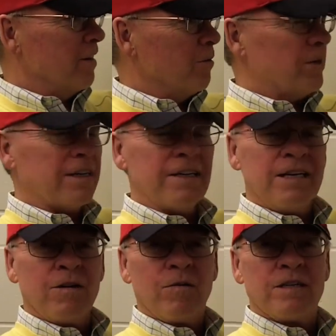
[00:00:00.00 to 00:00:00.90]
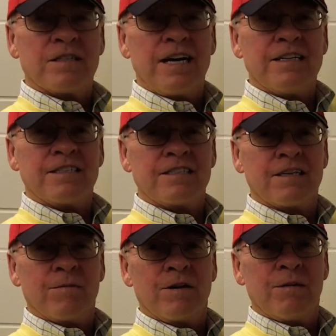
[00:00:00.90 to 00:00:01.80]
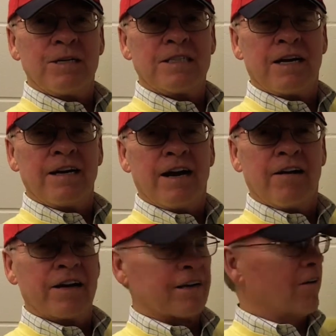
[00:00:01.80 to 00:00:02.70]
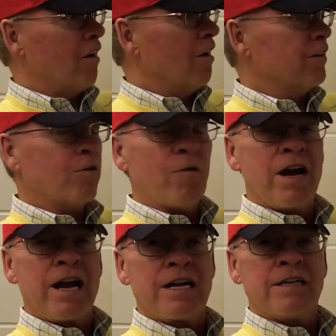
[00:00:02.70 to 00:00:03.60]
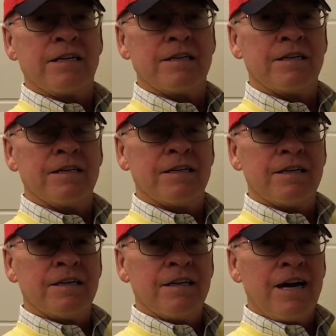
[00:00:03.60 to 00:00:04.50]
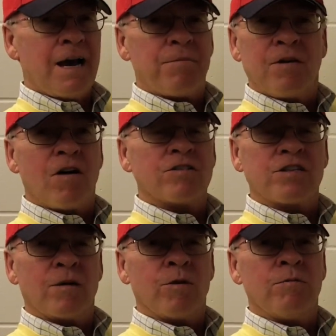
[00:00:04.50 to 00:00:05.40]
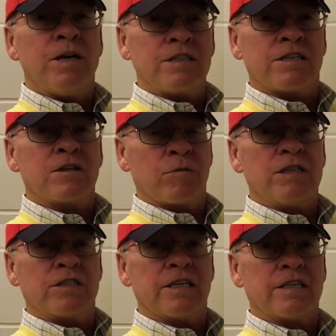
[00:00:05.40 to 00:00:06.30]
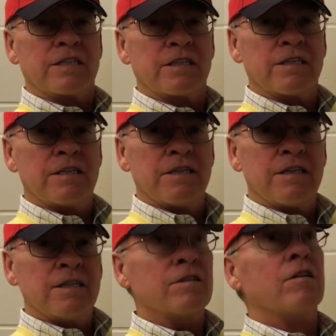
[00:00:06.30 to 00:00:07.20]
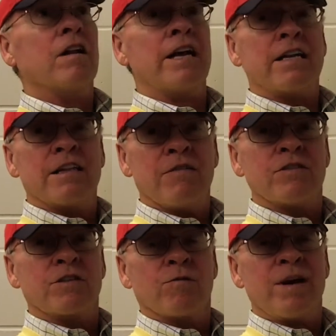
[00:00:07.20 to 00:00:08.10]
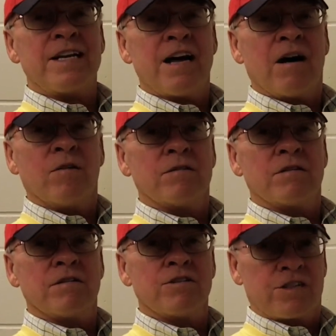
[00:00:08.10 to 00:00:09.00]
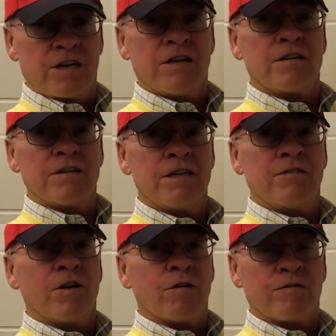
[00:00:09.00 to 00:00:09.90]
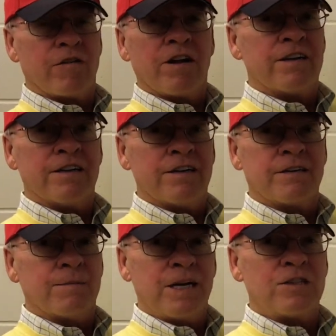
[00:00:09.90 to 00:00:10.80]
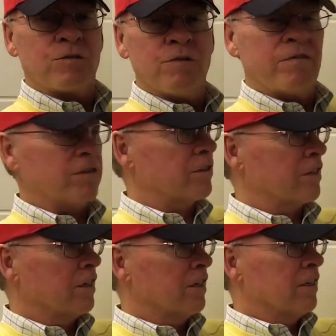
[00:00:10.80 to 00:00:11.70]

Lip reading: I don't know what the deal was last summer. Let me tell you, Eric. All the rain happened all summer, missed the Twin Cities. So the lake levels are way down still, even though it flooded the major rivers.